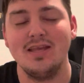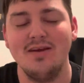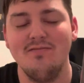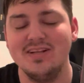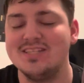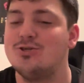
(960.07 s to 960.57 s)

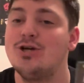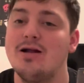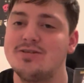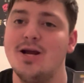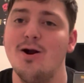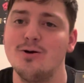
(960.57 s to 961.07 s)
Vincent
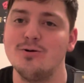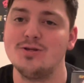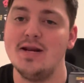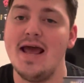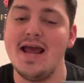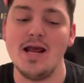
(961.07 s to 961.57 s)
Zhao's character's
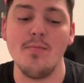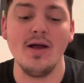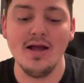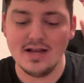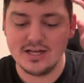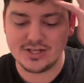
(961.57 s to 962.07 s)
name.
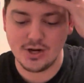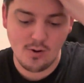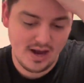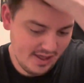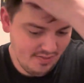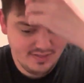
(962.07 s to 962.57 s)

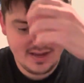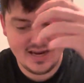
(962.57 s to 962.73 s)
So in